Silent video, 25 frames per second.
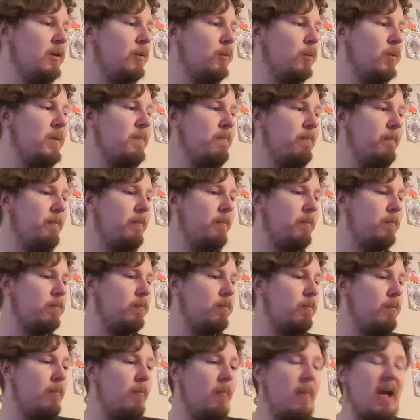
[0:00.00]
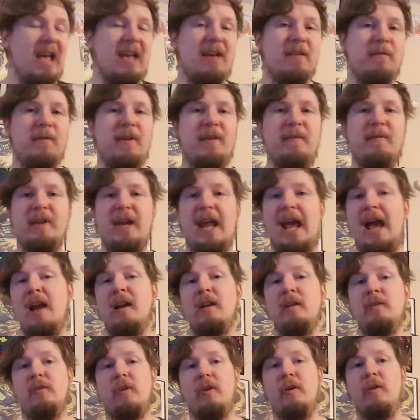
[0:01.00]
We may have even had
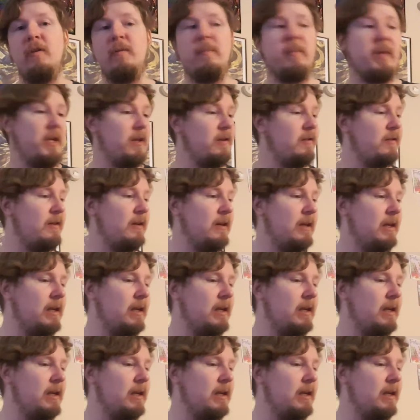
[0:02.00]
a tournament.